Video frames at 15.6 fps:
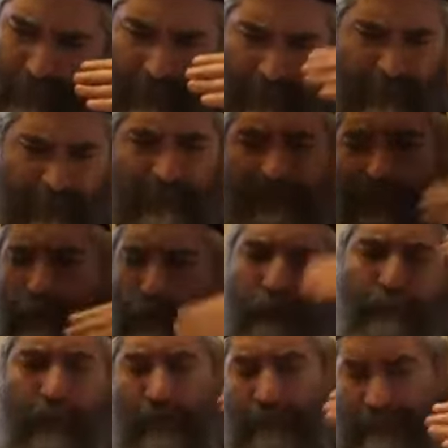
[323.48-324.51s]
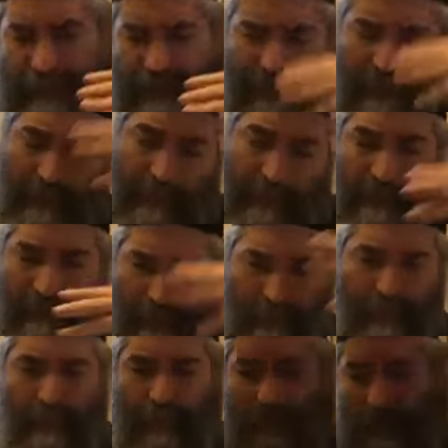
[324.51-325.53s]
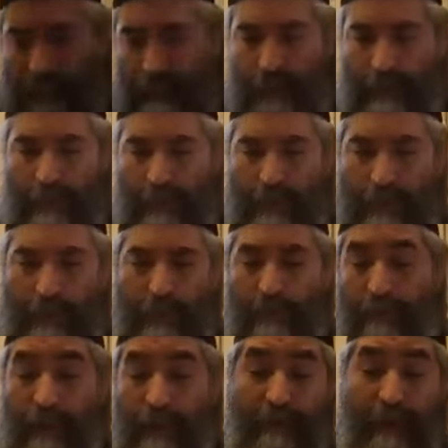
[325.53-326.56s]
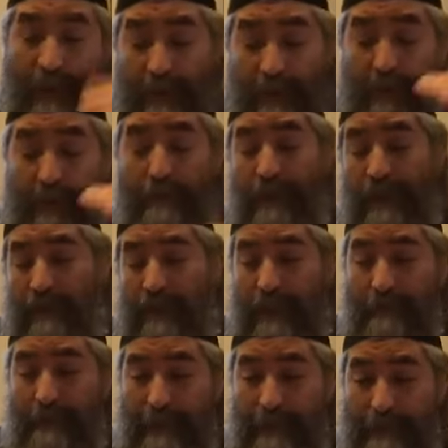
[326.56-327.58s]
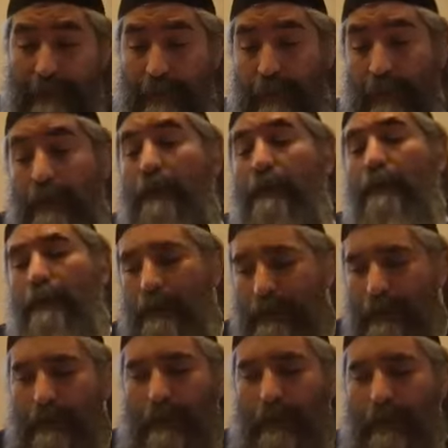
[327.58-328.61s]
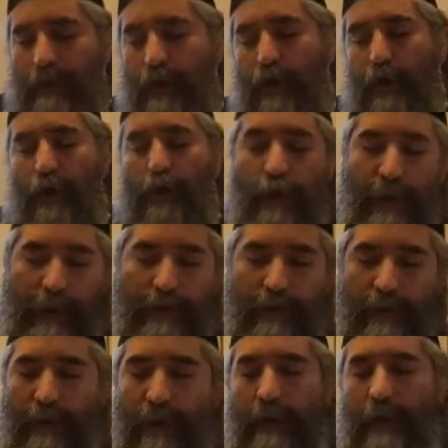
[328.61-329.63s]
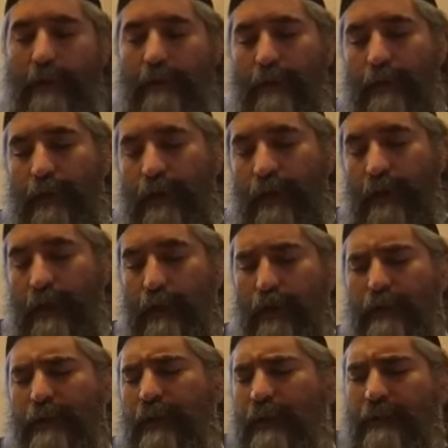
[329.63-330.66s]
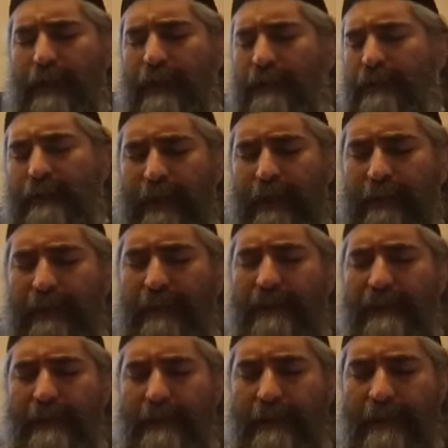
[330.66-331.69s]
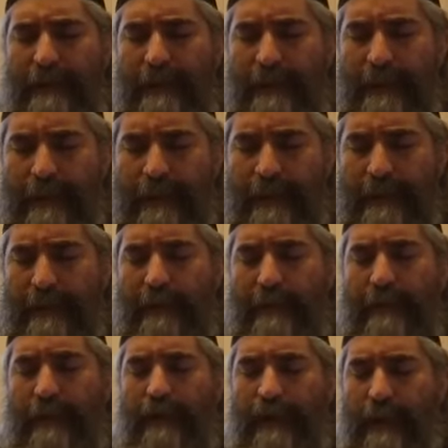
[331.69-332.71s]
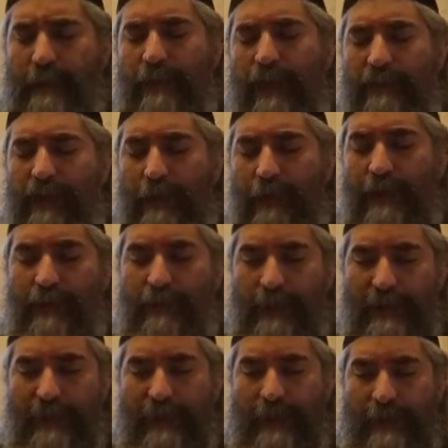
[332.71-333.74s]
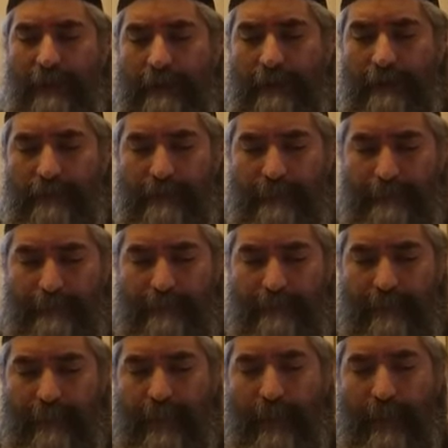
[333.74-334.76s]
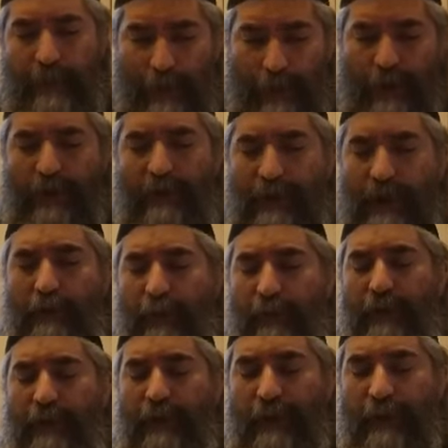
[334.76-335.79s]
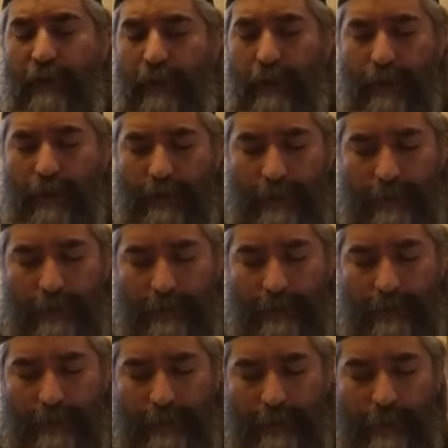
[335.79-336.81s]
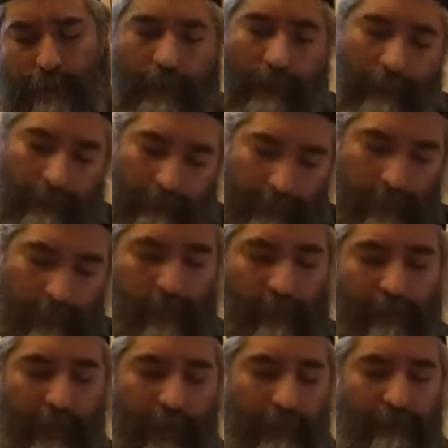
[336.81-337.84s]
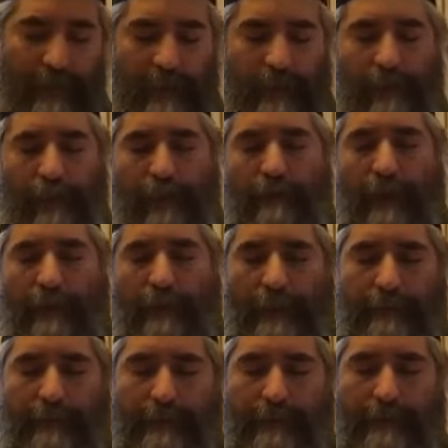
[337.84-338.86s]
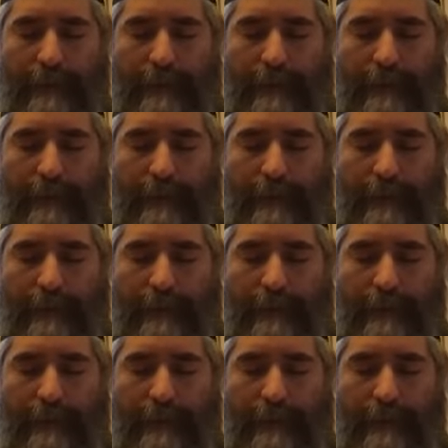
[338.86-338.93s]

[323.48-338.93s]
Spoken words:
in his new prophecy, in his new revelation from Hashem, or according to the Gaon, there is something very interesting. And we're going to start with the Gaon, and then we'll dive into the Malbim,